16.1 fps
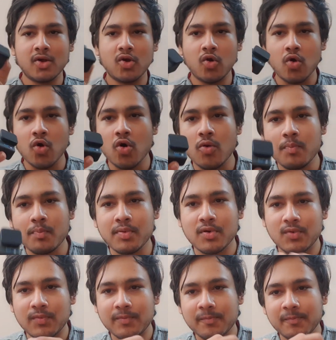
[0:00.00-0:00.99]

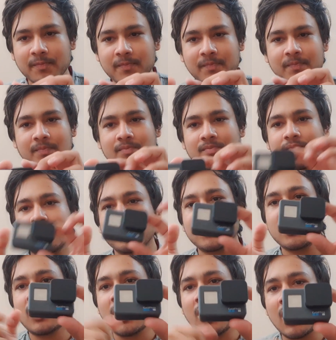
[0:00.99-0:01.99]
GoPro
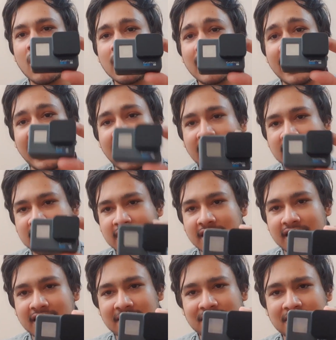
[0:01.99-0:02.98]
or action
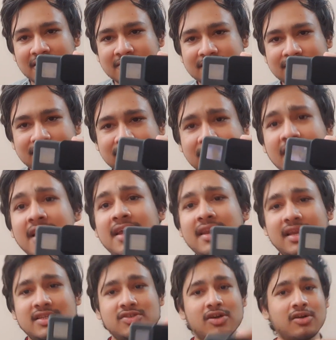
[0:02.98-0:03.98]
camera.
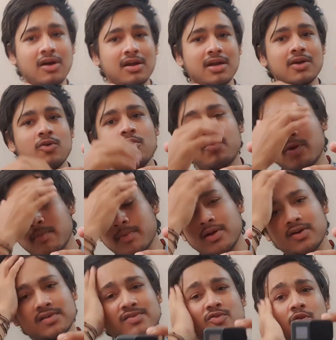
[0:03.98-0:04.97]
Let's not call it GoPro
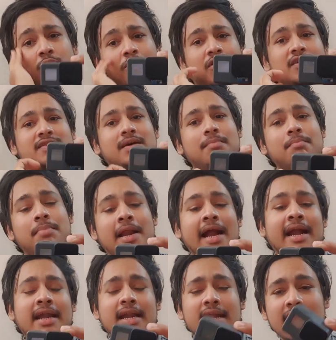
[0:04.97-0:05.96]
because GoPro is a
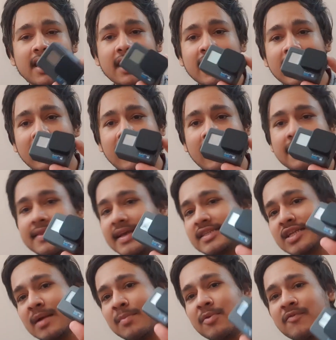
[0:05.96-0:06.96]
brand. Next
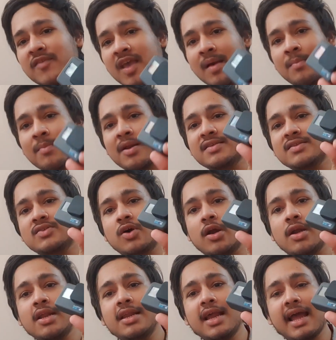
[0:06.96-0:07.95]
type of cameras is
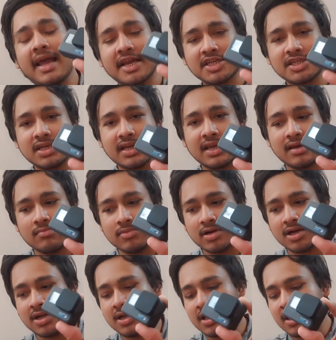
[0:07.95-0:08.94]
called an action
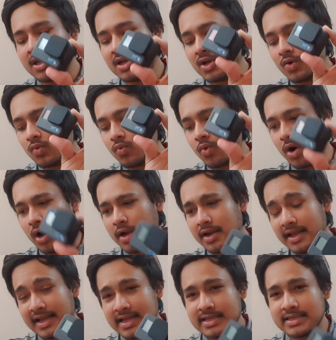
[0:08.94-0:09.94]
camera. Now, what
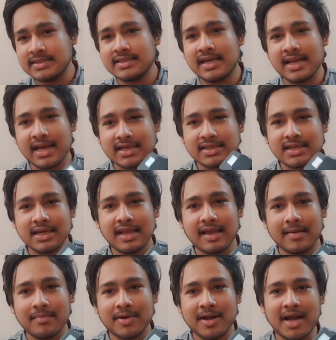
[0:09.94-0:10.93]
is an action
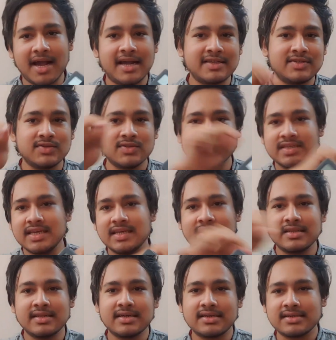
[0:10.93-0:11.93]
camera? As you see in
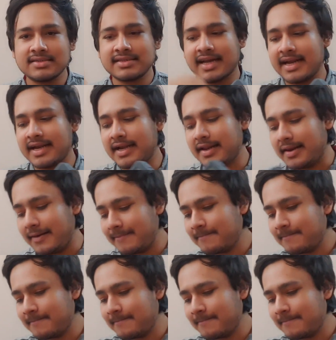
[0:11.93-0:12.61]
the title.